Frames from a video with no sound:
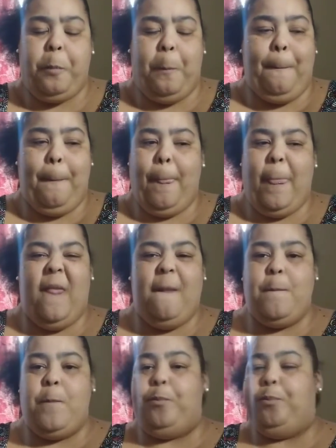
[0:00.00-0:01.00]

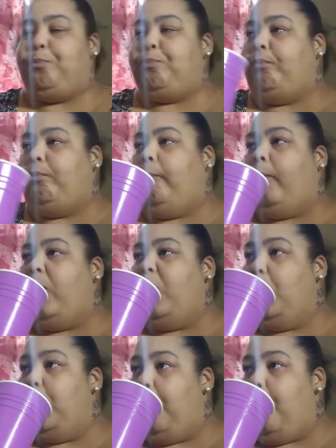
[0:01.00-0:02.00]

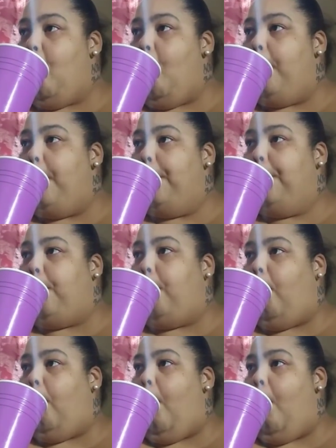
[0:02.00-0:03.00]

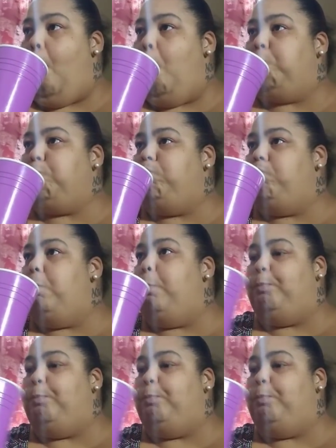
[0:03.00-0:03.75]
No one is speaking in this clip.